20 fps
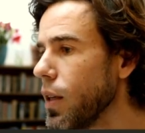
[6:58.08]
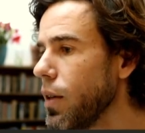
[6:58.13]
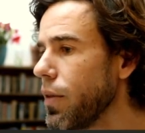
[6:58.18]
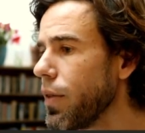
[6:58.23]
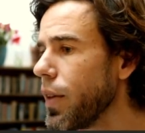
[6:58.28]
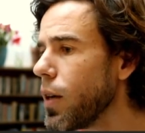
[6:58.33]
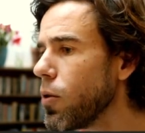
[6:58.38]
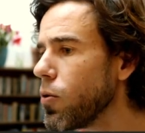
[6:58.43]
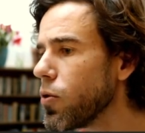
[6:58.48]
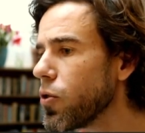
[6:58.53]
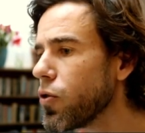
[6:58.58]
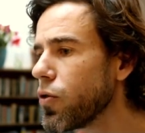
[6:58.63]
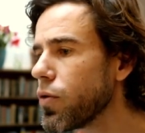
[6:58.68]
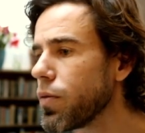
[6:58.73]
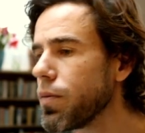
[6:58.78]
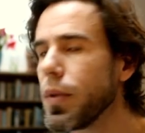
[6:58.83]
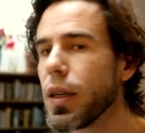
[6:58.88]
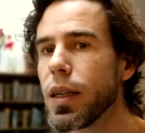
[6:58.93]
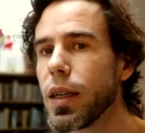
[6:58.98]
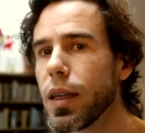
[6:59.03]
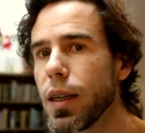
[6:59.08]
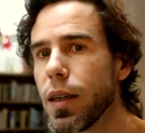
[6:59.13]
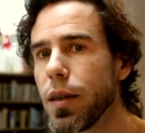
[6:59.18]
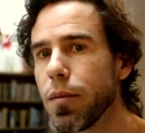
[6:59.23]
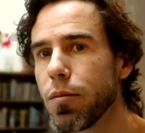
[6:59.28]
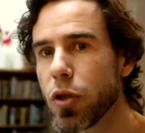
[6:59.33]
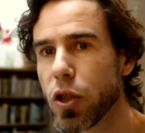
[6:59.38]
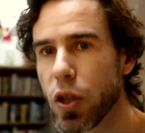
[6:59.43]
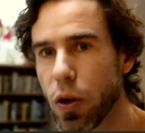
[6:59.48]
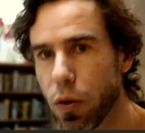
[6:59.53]
Now,
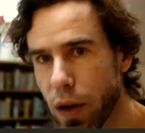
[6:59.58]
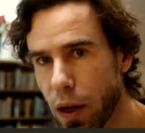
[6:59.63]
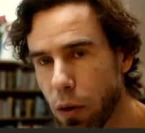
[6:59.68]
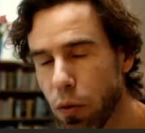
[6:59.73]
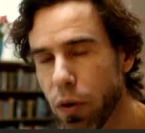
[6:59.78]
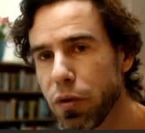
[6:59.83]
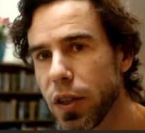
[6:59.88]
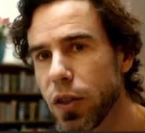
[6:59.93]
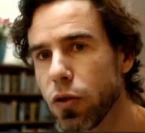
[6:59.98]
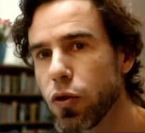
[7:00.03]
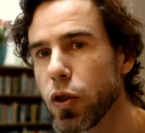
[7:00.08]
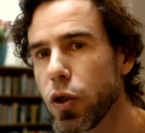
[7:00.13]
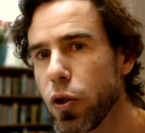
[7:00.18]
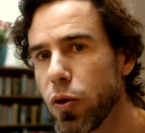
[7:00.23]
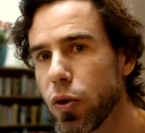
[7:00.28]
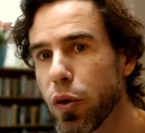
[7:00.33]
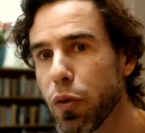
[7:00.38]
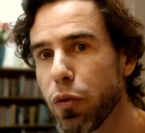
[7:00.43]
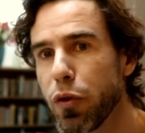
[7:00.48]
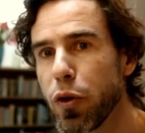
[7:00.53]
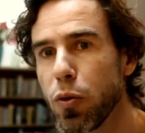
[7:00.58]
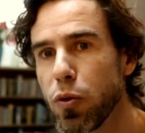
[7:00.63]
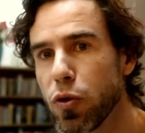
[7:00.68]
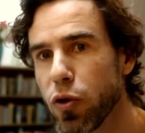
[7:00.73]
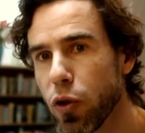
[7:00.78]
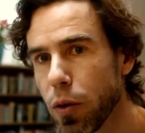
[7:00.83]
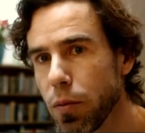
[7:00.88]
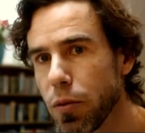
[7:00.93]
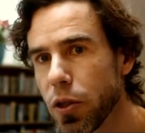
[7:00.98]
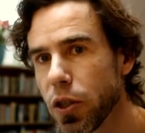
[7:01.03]
so now we've introduced a few
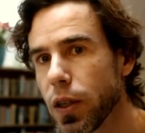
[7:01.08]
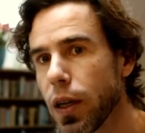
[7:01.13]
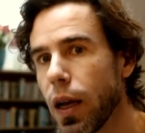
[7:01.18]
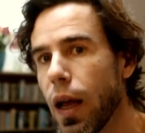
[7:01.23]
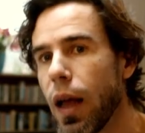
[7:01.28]
terms.